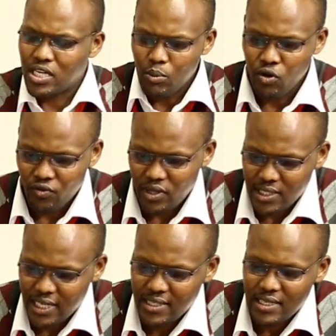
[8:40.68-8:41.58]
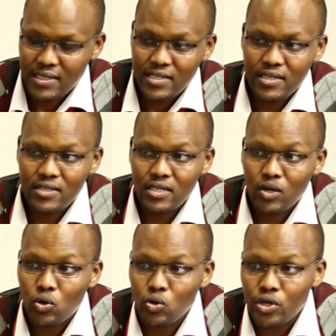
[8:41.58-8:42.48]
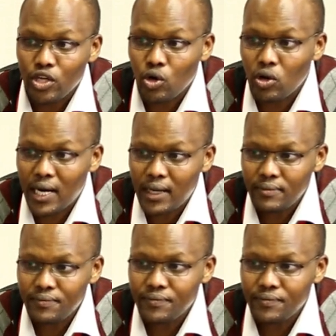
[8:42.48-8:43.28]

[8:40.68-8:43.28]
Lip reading: some of these exercises include yoga,